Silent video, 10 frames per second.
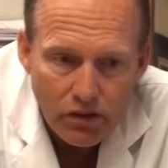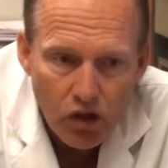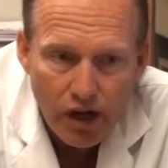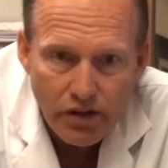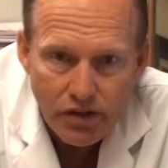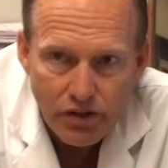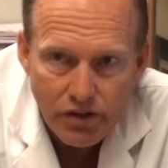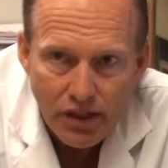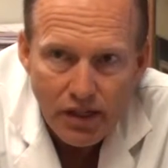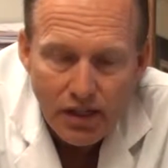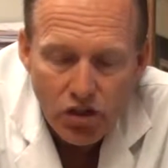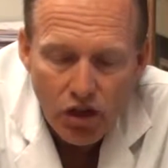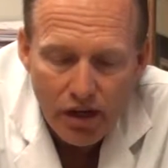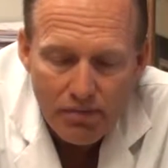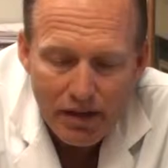doctors
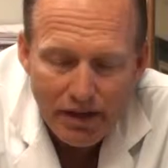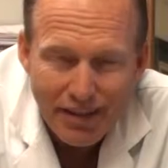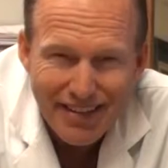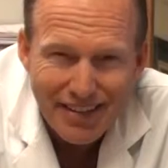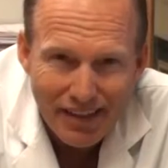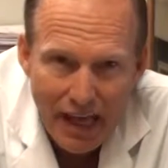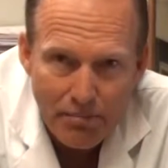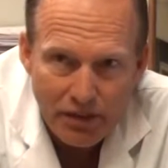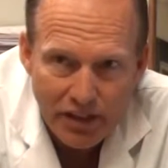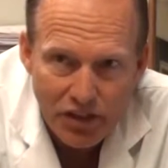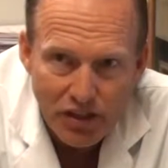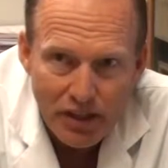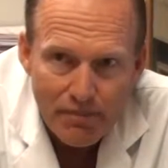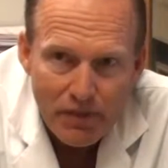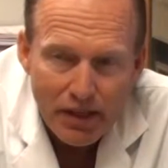talk about a slap lesion,
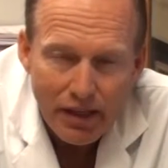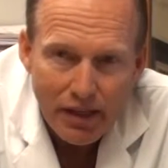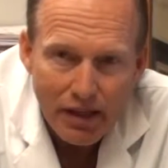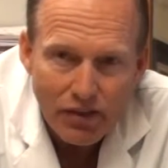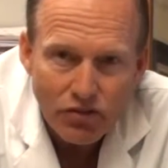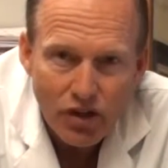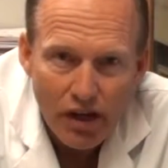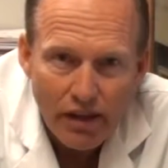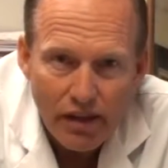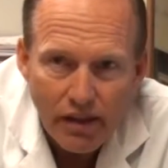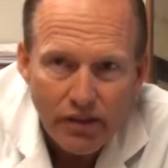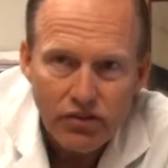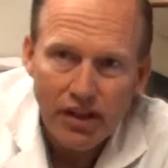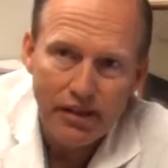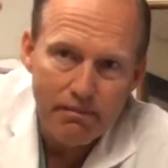it's not
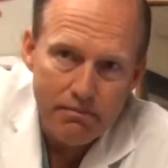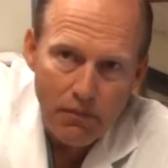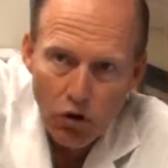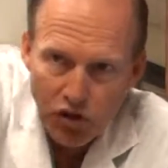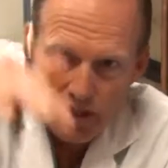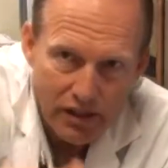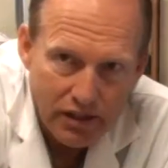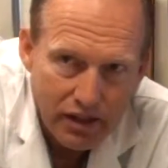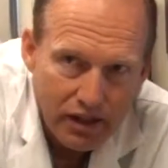the motion